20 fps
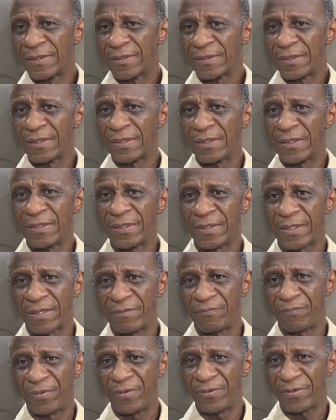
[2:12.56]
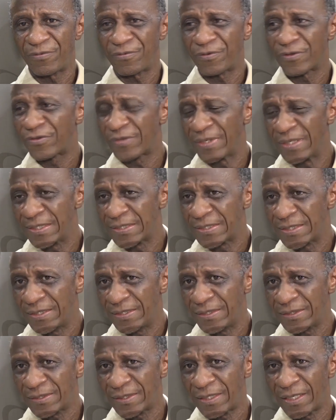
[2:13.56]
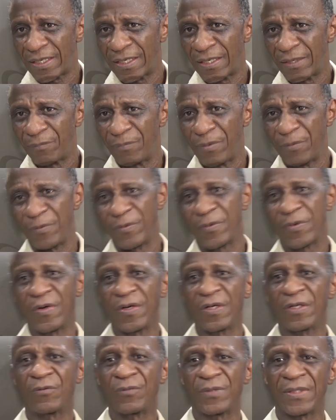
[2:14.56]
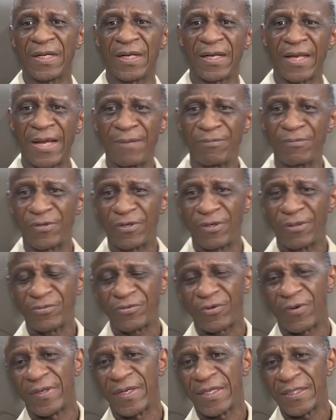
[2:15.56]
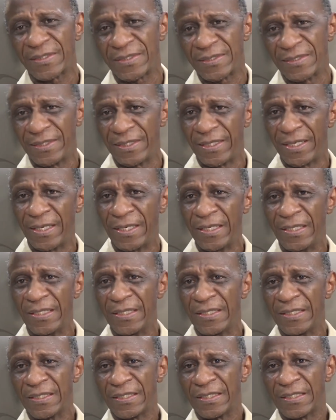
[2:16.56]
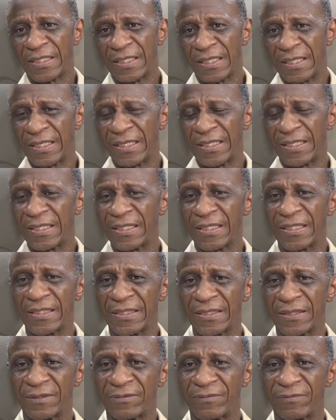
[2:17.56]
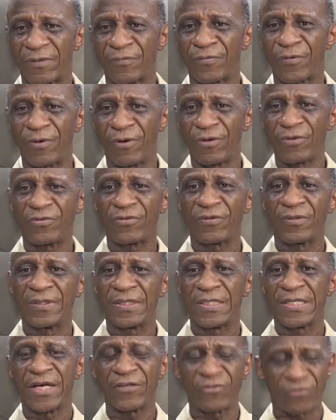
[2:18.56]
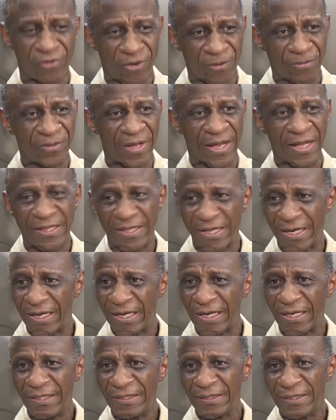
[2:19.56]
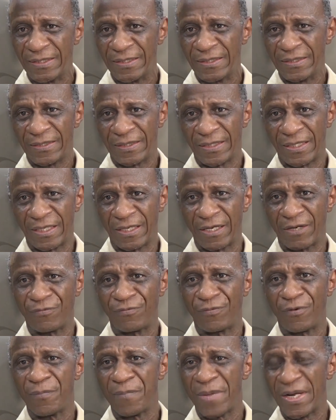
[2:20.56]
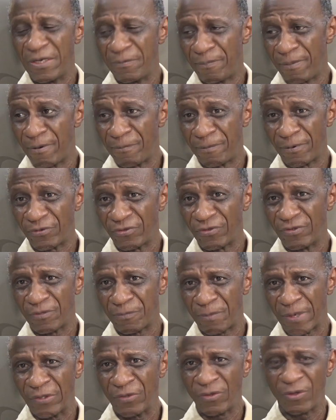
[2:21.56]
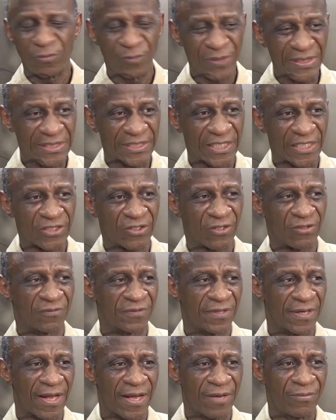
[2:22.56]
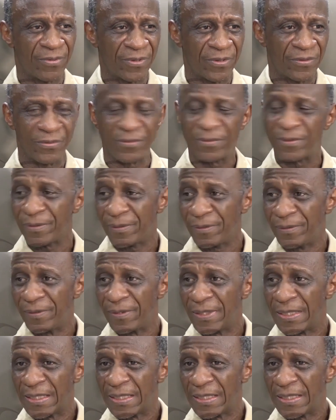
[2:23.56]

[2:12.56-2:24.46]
the computer facilities, people going with their laptops, connecting there. Of course, the desktops are there for many purposes, depending on which section of the library you go,